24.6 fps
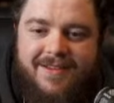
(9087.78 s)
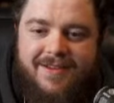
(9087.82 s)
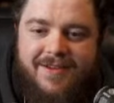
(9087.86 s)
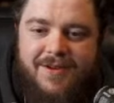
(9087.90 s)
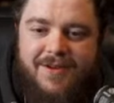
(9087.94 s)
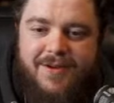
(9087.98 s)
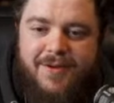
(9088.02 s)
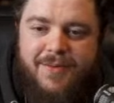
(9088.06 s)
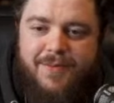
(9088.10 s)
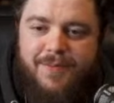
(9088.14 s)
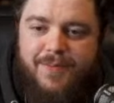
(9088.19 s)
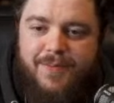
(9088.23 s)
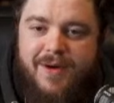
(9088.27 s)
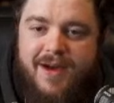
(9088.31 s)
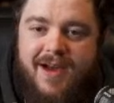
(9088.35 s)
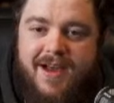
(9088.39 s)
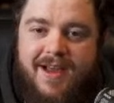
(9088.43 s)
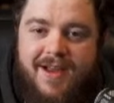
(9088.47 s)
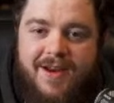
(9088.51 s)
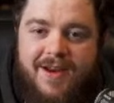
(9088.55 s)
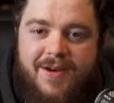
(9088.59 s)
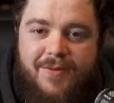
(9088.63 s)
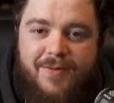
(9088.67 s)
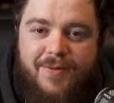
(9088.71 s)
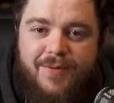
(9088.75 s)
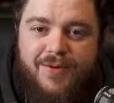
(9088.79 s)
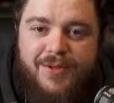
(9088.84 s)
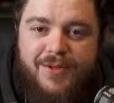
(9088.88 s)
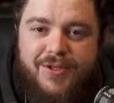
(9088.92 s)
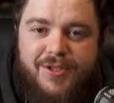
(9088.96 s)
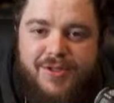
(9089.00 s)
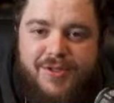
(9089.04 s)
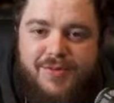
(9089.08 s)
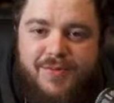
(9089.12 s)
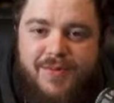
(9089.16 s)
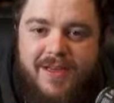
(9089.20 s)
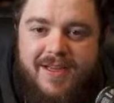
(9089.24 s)
But
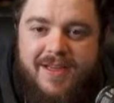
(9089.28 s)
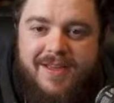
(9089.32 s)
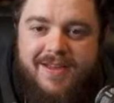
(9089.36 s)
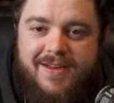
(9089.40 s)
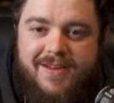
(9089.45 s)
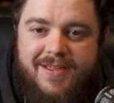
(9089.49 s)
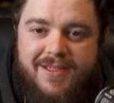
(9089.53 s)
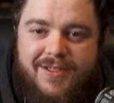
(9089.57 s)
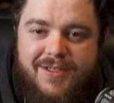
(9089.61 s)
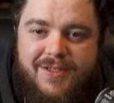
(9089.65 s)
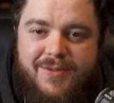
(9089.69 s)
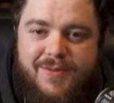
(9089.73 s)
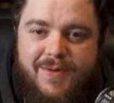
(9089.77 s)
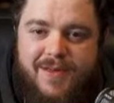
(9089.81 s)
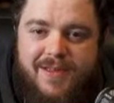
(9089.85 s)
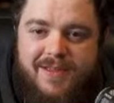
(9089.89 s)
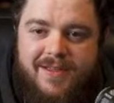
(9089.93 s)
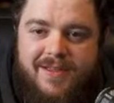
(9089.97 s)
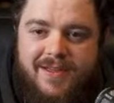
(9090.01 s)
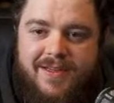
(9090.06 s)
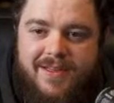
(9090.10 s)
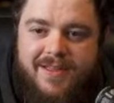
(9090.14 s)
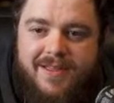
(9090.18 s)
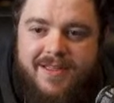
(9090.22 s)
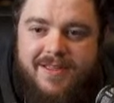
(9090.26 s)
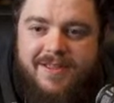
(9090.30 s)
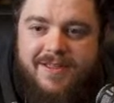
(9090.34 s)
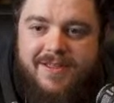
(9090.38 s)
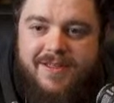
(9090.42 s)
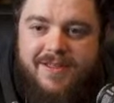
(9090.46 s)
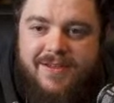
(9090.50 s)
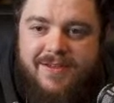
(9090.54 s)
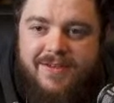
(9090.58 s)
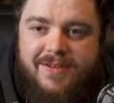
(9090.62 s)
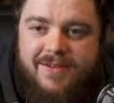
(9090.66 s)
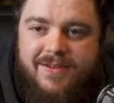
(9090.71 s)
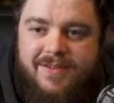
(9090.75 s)
just wait. Look at this,
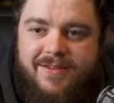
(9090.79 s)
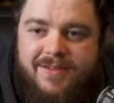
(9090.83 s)
though.